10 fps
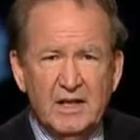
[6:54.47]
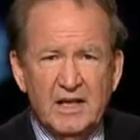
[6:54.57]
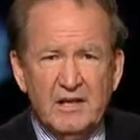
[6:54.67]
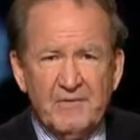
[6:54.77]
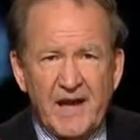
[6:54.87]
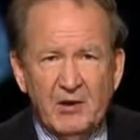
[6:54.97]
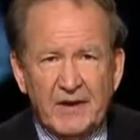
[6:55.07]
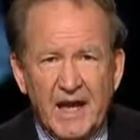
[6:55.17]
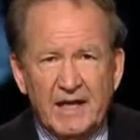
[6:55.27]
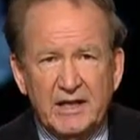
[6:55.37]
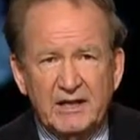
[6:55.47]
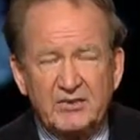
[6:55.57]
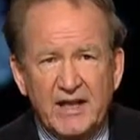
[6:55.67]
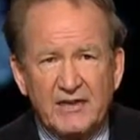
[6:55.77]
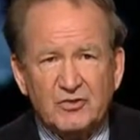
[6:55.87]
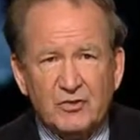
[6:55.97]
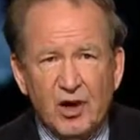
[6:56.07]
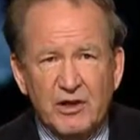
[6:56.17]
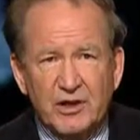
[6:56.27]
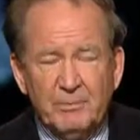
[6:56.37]
If Al-Qaeda is that
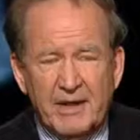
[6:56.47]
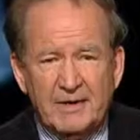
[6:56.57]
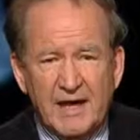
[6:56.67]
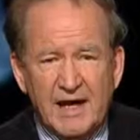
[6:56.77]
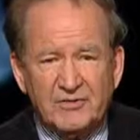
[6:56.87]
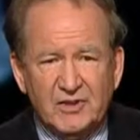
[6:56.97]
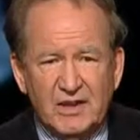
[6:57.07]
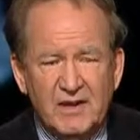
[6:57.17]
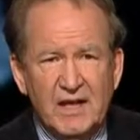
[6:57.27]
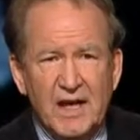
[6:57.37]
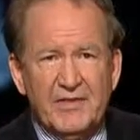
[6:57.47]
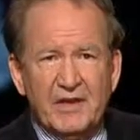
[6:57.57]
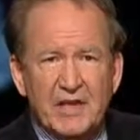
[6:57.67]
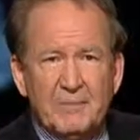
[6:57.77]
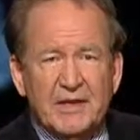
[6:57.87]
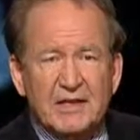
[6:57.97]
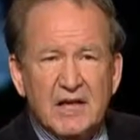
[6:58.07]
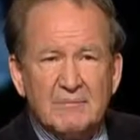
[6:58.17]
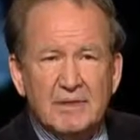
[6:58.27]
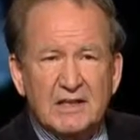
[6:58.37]
strong in Benghazi and the Libyan
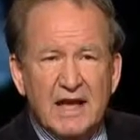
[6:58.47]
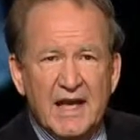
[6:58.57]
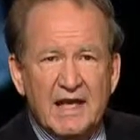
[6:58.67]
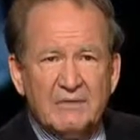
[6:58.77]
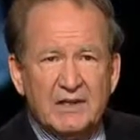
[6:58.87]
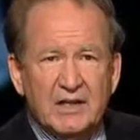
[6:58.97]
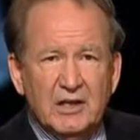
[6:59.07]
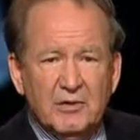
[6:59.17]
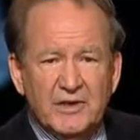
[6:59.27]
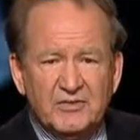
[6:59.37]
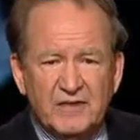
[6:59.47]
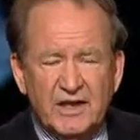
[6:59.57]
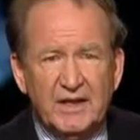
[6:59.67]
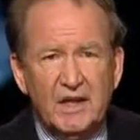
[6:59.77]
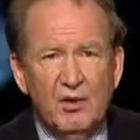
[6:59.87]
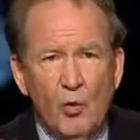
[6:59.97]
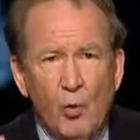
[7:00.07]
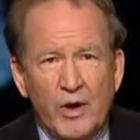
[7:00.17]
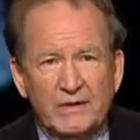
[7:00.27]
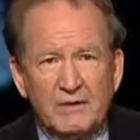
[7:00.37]
government can't even deal with this thing,
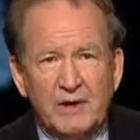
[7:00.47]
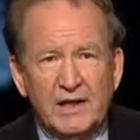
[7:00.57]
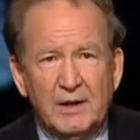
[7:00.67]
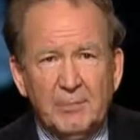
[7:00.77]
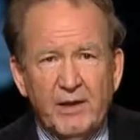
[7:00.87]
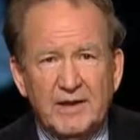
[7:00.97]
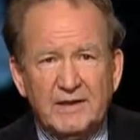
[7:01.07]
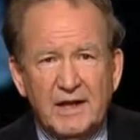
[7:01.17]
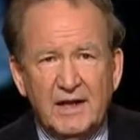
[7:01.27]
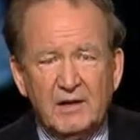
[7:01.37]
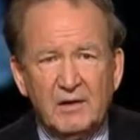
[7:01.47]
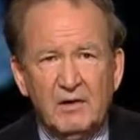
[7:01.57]
what did we liberate there?